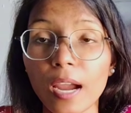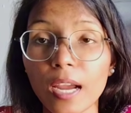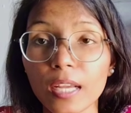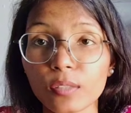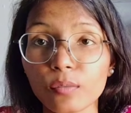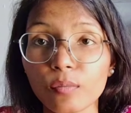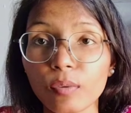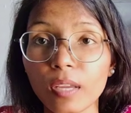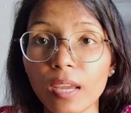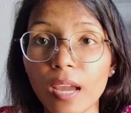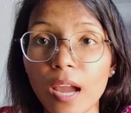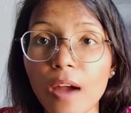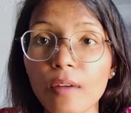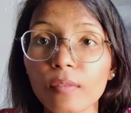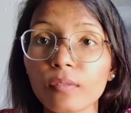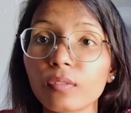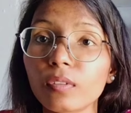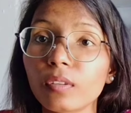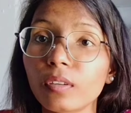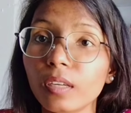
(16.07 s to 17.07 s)
As we
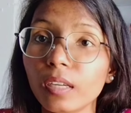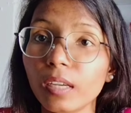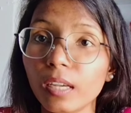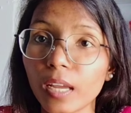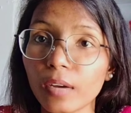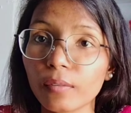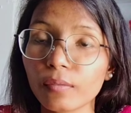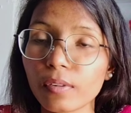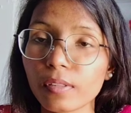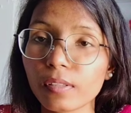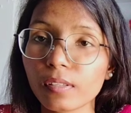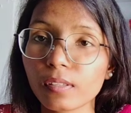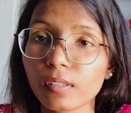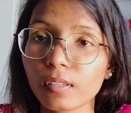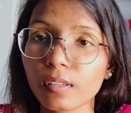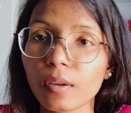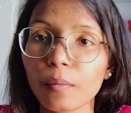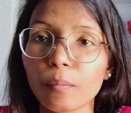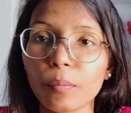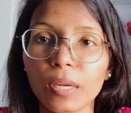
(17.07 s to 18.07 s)
have three
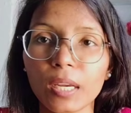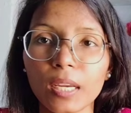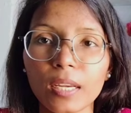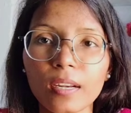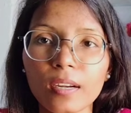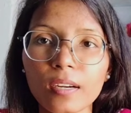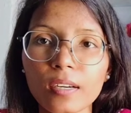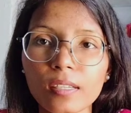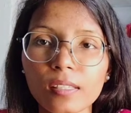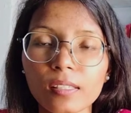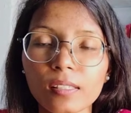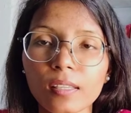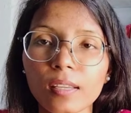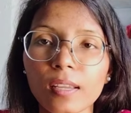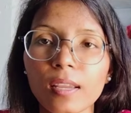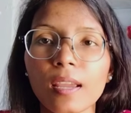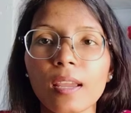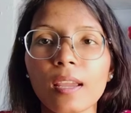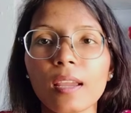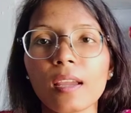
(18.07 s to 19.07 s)
levels: beginners,
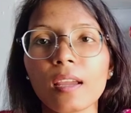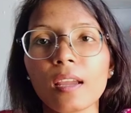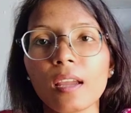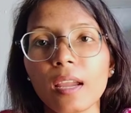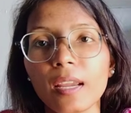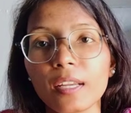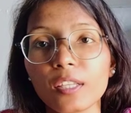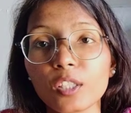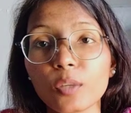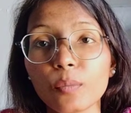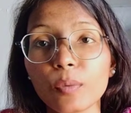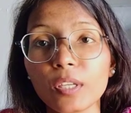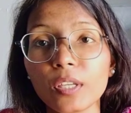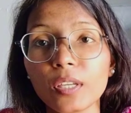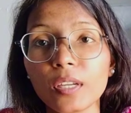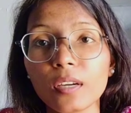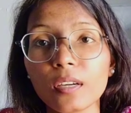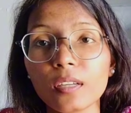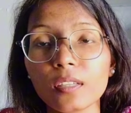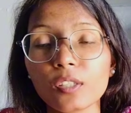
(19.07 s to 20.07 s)

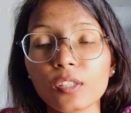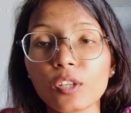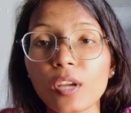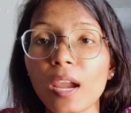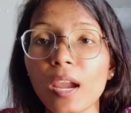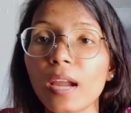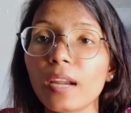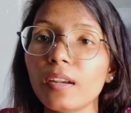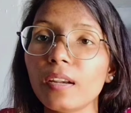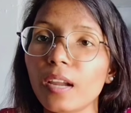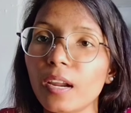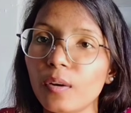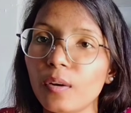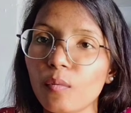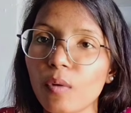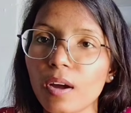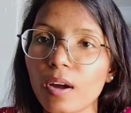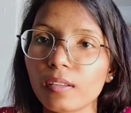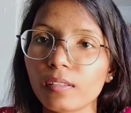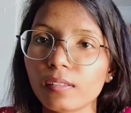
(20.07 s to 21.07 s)
intermediate, and
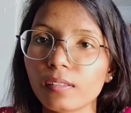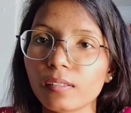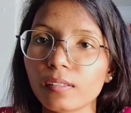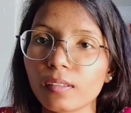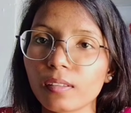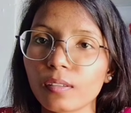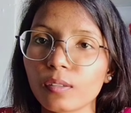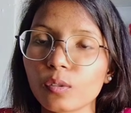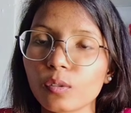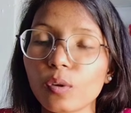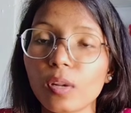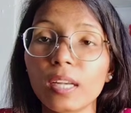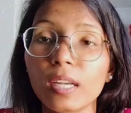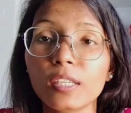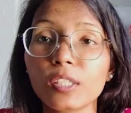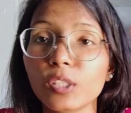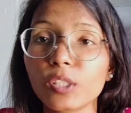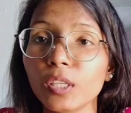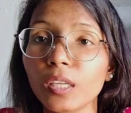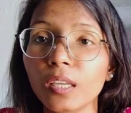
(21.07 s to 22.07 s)
advanced. So
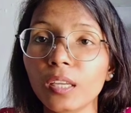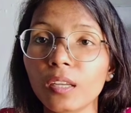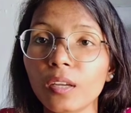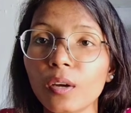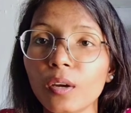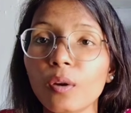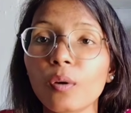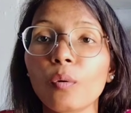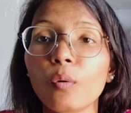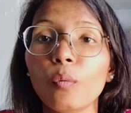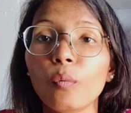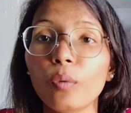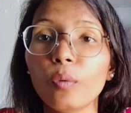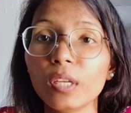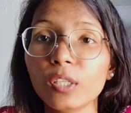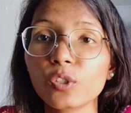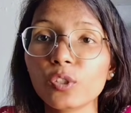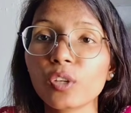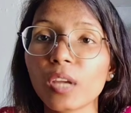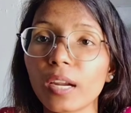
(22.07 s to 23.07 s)
let's see
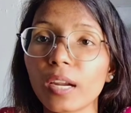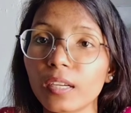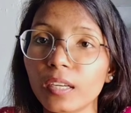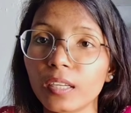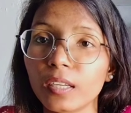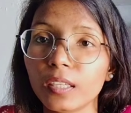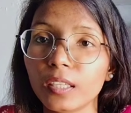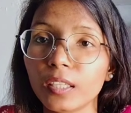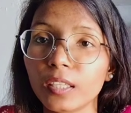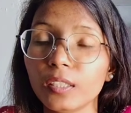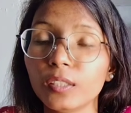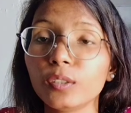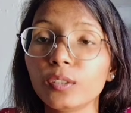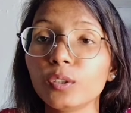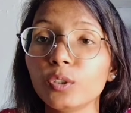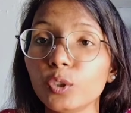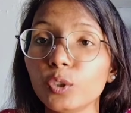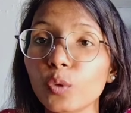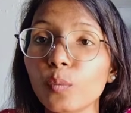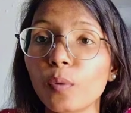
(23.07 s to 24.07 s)
which category
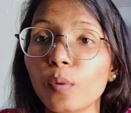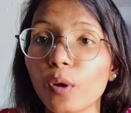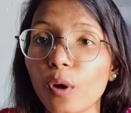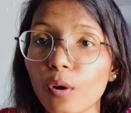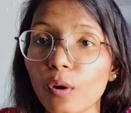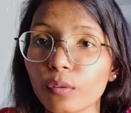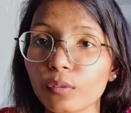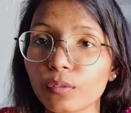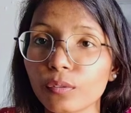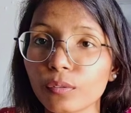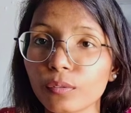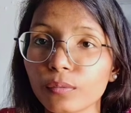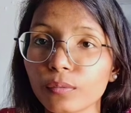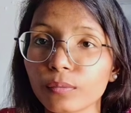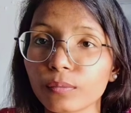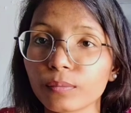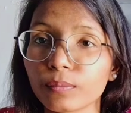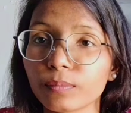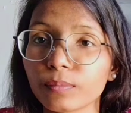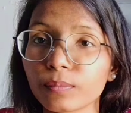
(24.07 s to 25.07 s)
you belong to.
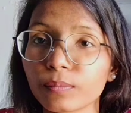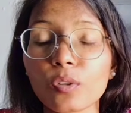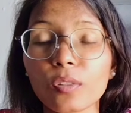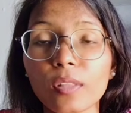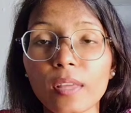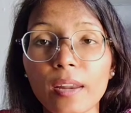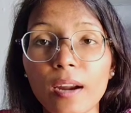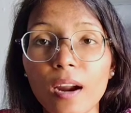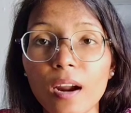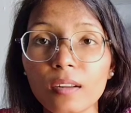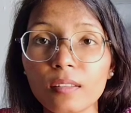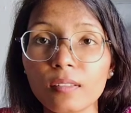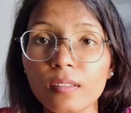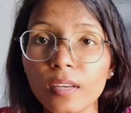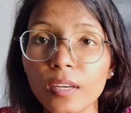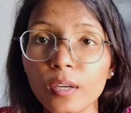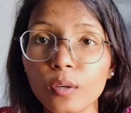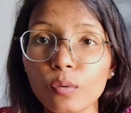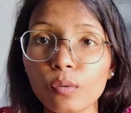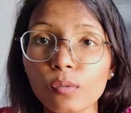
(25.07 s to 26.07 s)
So there are
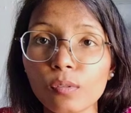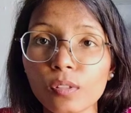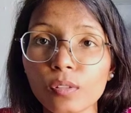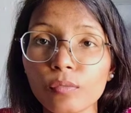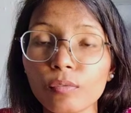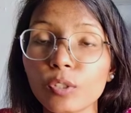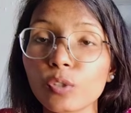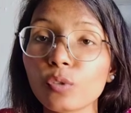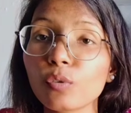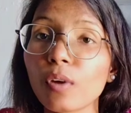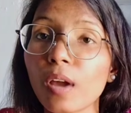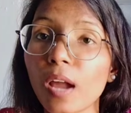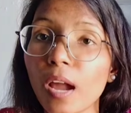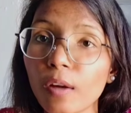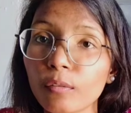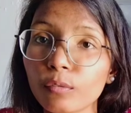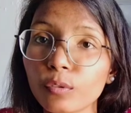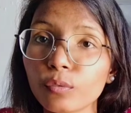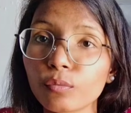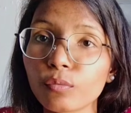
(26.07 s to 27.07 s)
three rules which you
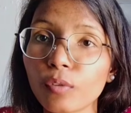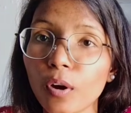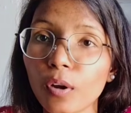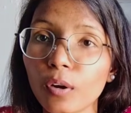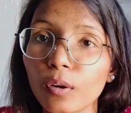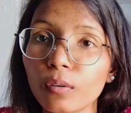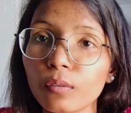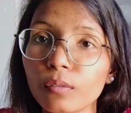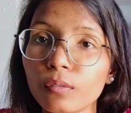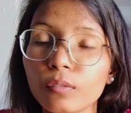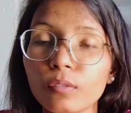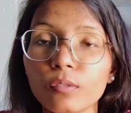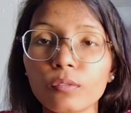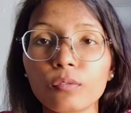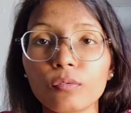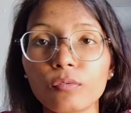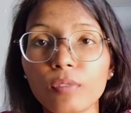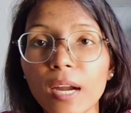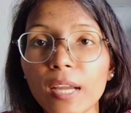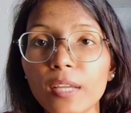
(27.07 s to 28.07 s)
have to follow
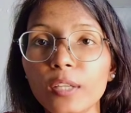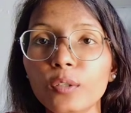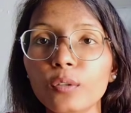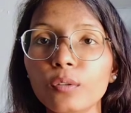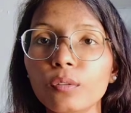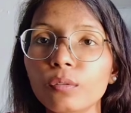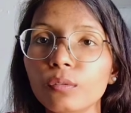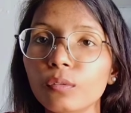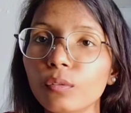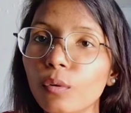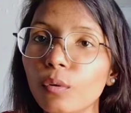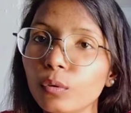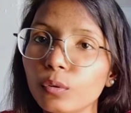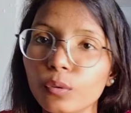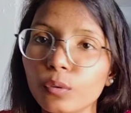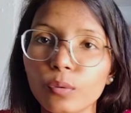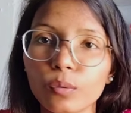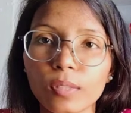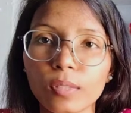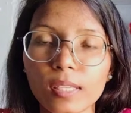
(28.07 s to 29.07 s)
while you go
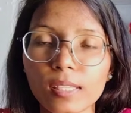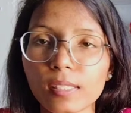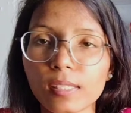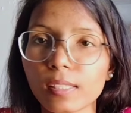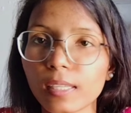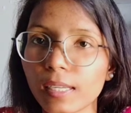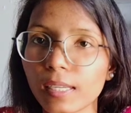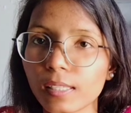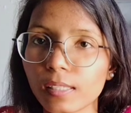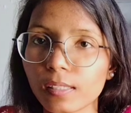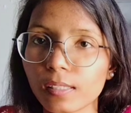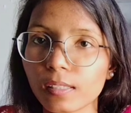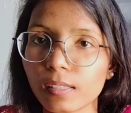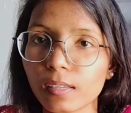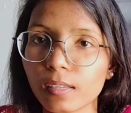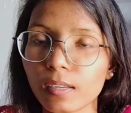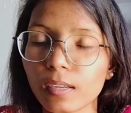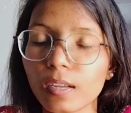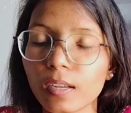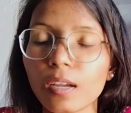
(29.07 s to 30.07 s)
through this test.